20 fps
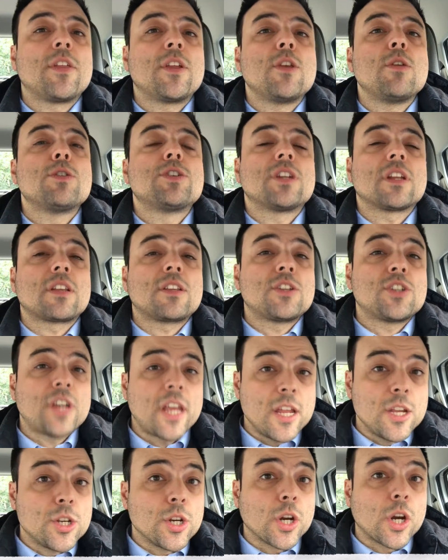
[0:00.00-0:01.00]
you should
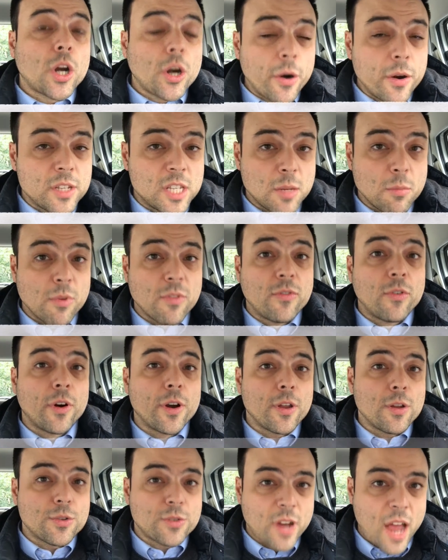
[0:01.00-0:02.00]
exchange your currency before
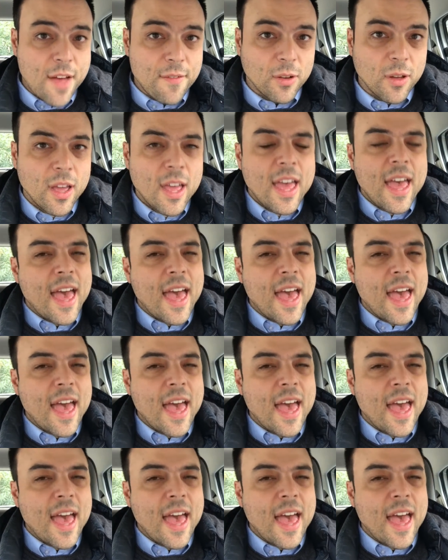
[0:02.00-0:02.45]
you travel.